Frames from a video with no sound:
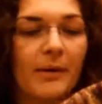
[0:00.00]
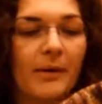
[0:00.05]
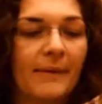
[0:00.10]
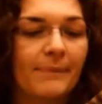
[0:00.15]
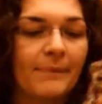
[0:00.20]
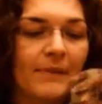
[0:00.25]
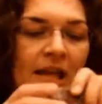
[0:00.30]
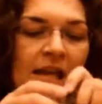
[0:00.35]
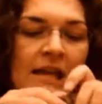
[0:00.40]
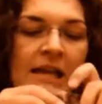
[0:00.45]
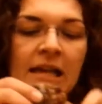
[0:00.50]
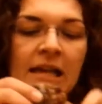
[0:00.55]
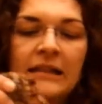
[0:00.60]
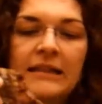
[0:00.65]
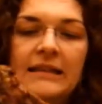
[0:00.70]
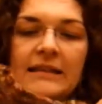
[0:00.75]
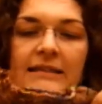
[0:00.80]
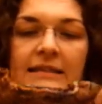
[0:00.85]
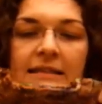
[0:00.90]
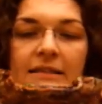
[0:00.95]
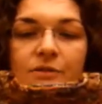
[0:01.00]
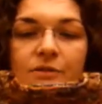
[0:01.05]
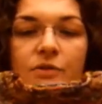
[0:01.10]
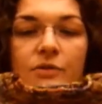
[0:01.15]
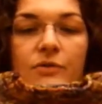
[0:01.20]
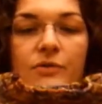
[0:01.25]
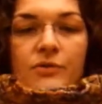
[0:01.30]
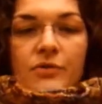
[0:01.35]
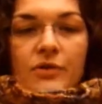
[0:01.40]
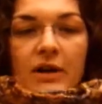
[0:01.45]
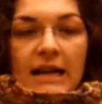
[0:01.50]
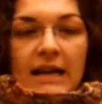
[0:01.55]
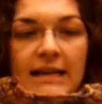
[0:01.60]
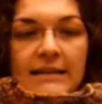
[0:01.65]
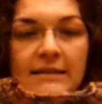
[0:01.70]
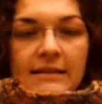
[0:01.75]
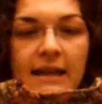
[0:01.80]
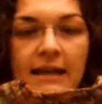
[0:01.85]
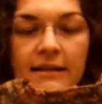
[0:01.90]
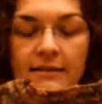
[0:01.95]
But this is 2
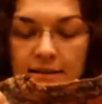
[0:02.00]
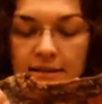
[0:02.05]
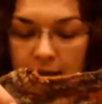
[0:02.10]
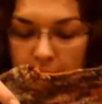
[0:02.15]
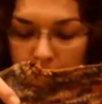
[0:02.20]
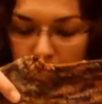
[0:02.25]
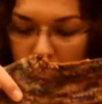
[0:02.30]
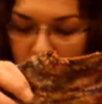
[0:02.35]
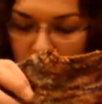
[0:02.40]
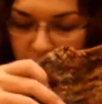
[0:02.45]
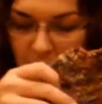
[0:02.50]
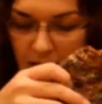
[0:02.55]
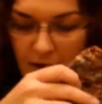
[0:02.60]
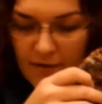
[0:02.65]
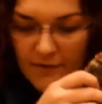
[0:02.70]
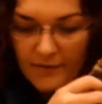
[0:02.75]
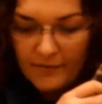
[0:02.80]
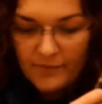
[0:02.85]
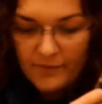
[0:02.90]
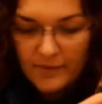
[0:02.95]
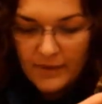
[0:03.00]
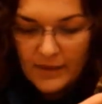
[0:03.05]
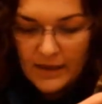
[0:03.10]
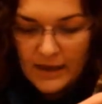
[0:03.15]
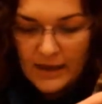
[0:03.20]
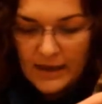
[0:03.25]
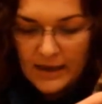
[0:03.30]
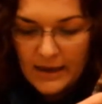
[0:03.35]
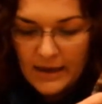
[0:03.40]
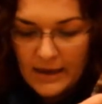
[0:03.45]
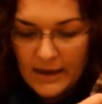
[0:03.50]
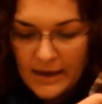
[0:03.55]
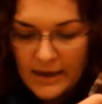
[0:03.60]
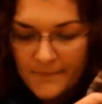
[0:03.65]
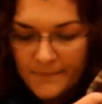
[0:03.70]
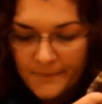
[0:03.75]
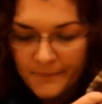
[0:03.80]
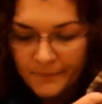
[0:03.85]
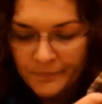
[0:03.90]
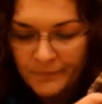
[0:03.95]
strands held double of the
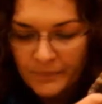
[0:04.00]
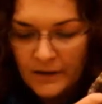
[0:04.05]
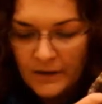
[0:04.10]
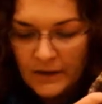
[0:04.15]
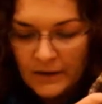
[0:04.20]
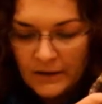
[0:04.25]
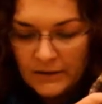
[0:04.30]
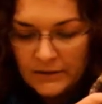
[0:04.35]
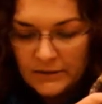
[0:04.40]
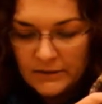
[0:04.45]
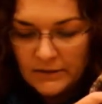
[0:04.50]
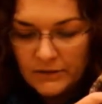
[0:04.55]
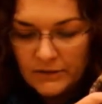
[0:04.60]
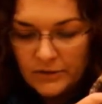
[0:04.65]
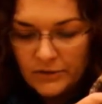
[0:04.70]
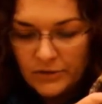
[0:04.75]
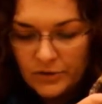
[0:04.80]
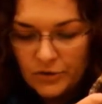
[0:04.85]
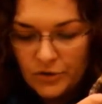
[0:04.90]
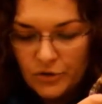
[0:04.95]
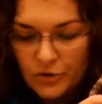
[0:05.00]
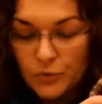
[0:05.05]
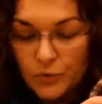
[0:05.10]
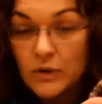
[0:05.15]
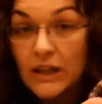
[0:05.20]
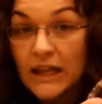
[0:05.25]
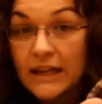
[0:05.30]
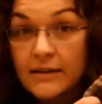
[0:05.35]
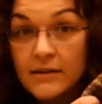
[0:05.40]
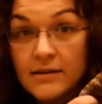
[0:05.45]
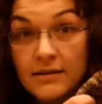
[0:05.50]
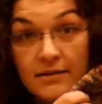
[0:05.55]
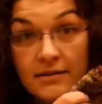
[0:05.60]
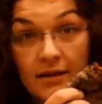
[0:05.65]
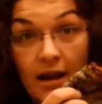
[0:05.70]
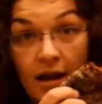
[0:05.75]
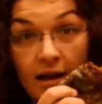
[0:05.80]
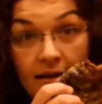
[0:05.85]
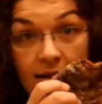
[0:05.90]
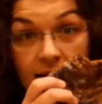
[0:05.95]
Chula
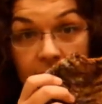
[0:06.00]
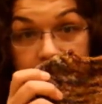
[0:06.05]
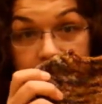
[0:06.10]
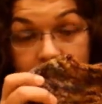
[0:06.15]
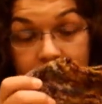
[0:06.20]
sock.